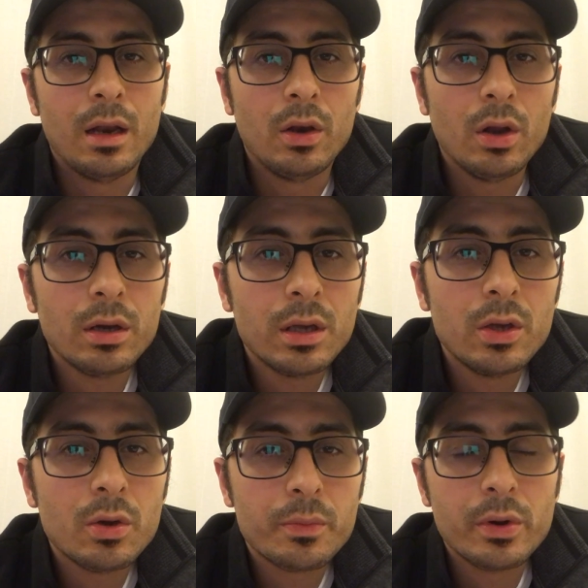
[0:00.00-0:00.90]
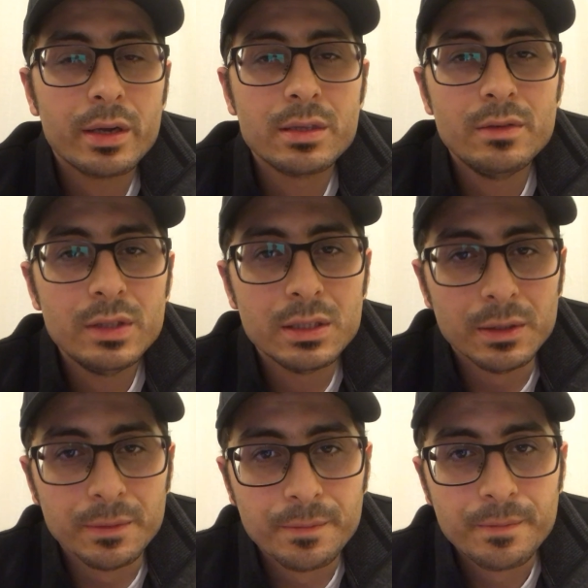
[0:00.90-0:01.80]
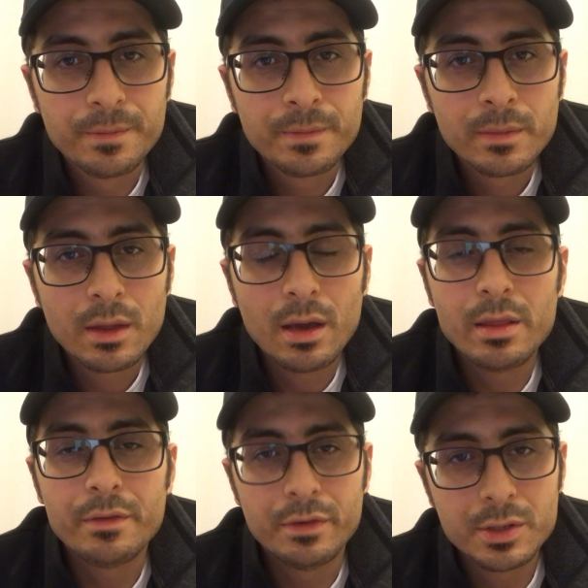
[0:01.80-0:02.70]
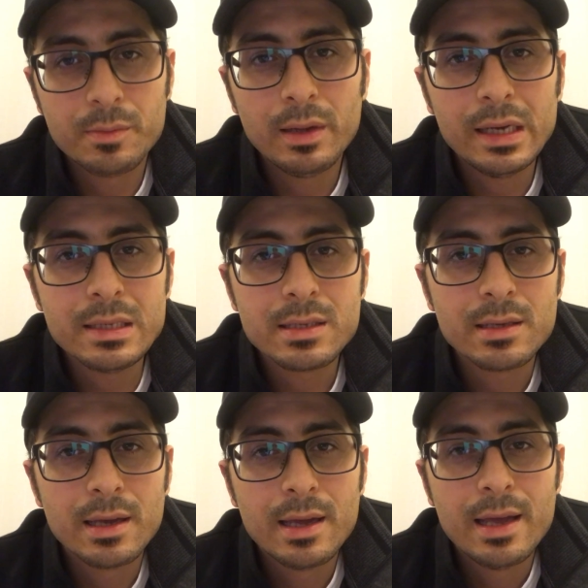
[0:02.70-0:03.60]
unlocking your productivity in the first place,